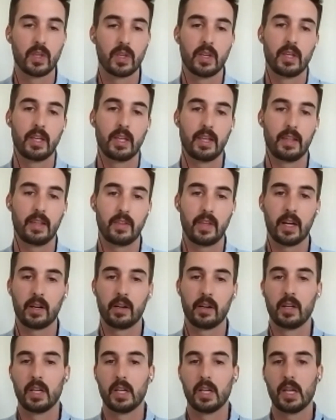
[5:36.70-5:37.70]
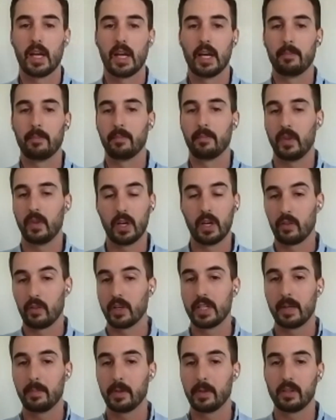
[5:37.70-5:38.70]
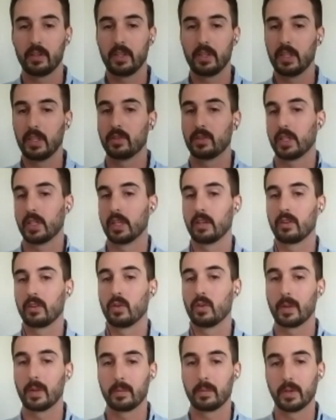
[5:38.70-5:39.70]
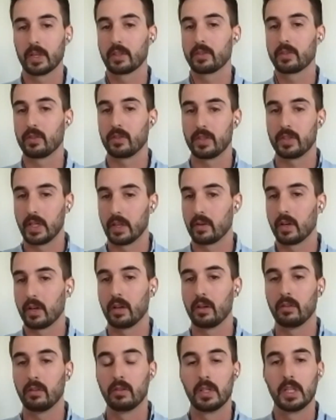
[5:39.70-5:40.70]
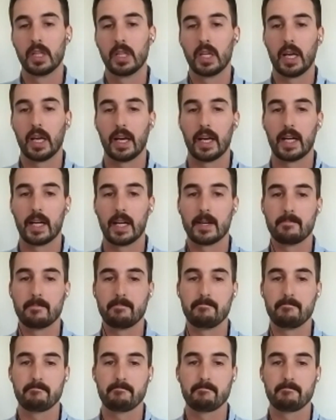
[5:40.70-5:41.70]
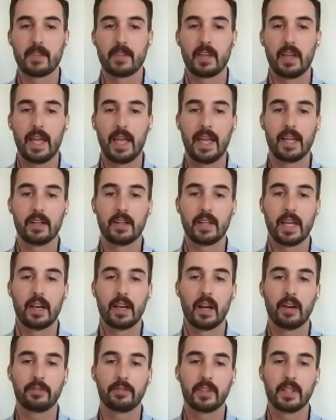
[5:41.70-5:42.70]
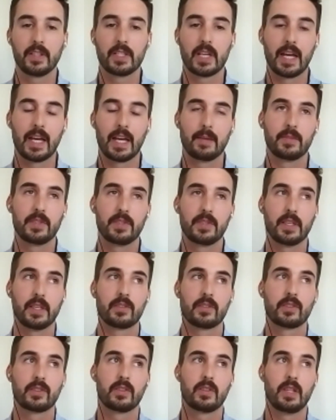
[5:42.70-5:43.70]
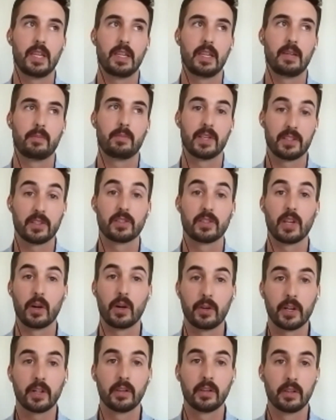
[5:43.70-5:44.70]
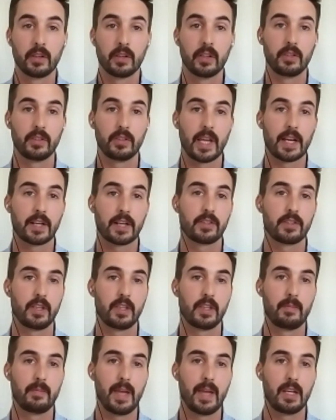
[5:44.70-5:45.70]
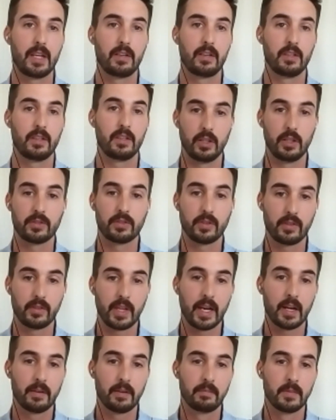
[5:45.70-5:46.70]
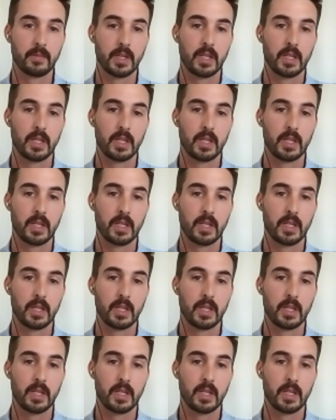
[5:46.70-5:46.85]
in there. They're typically using QuickBooks or Xero. And oftentimes it's the business owner who's actually the main user there.